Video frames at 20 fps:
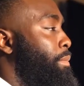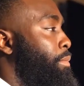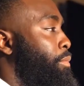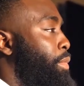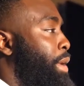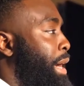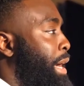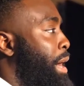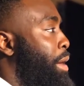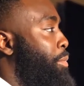
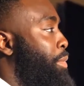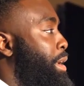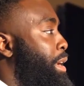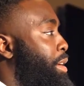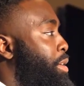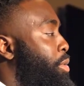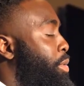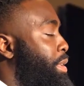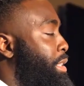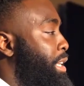when I got ready
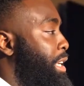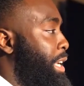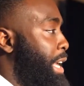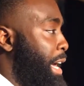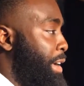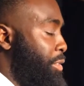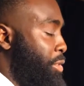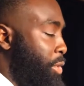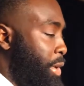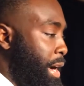to go into the
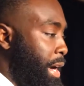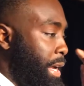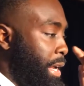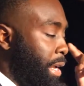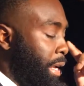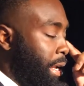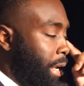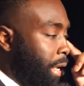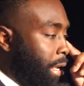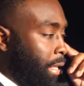ninth
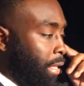grade,